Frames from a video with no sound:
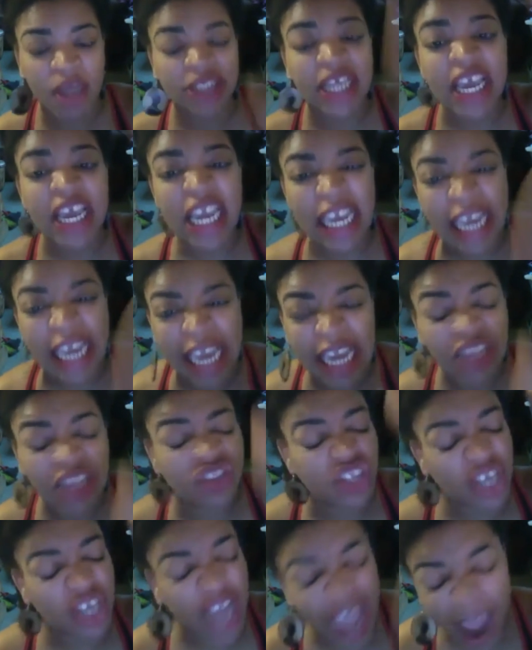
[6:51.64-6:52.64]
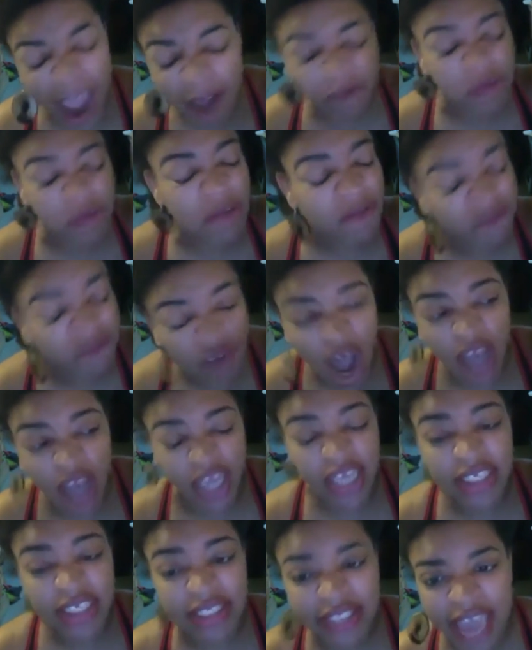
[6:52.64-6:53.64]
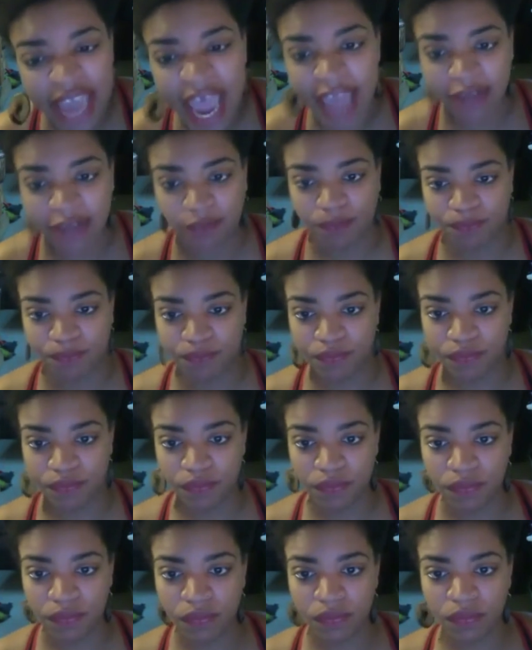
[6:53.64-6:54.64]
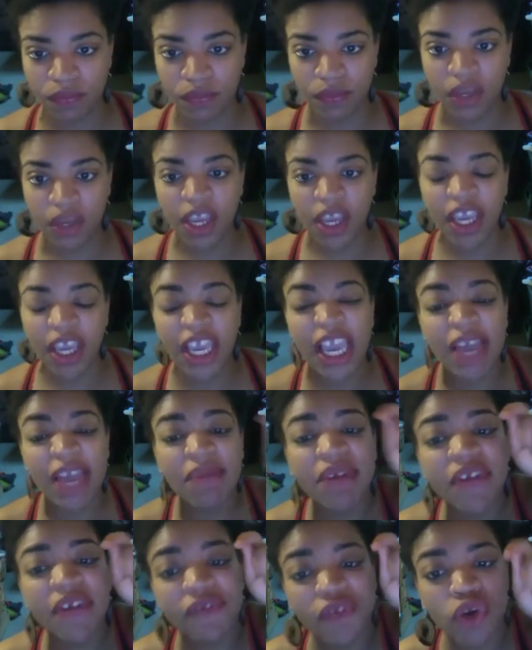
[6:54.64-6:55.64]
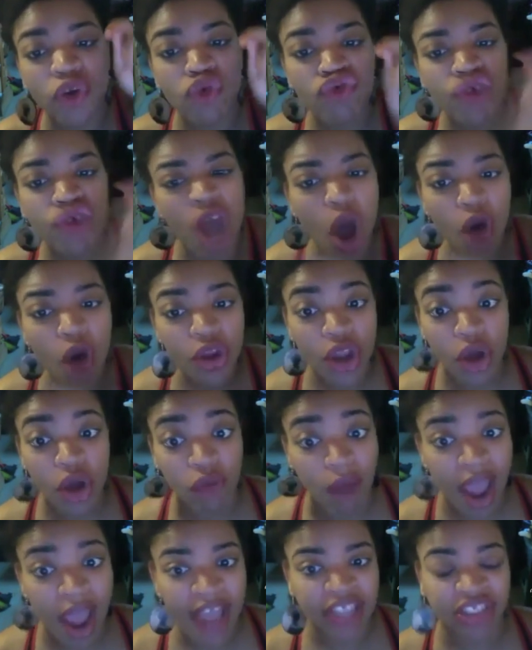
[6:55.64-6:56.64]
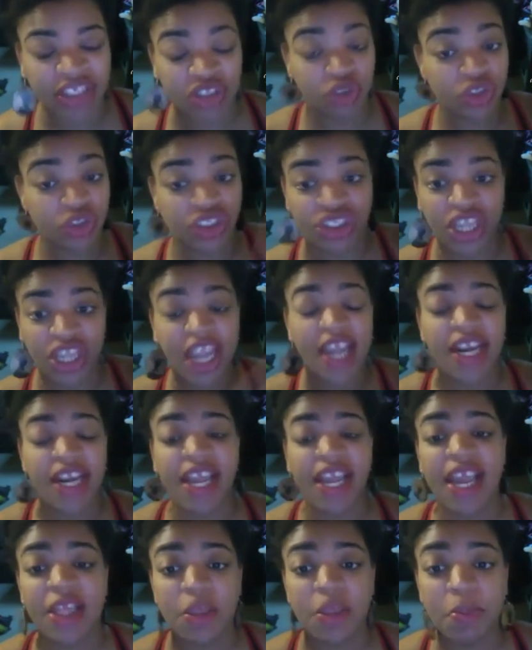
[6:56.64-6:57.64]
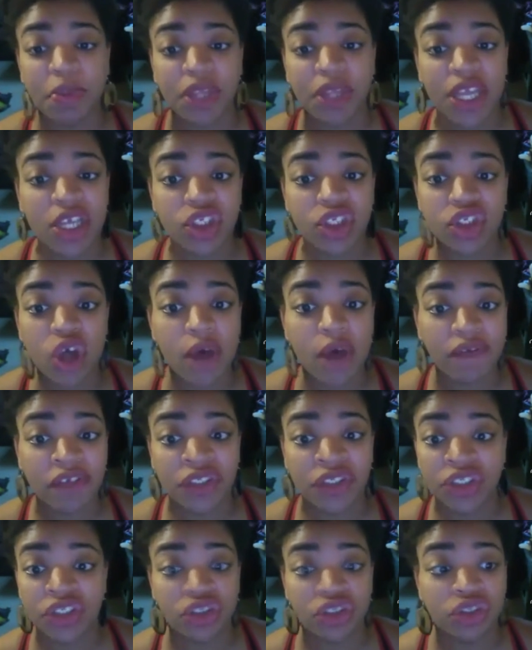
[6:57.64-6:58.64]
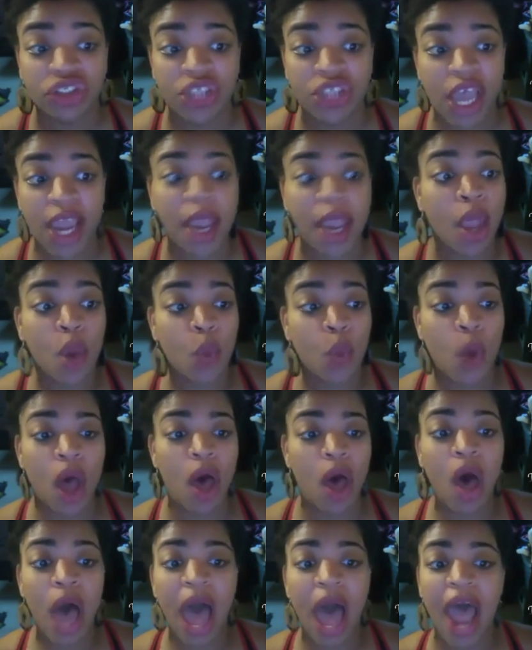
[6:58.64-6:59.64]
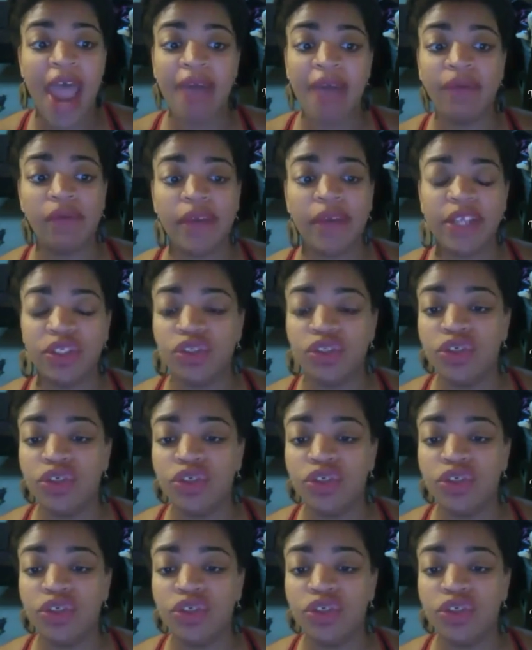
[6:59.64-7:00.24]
each and every fucking day. Even if you know your rights and you stand there at the police officers and you say, well, I have a right to do this,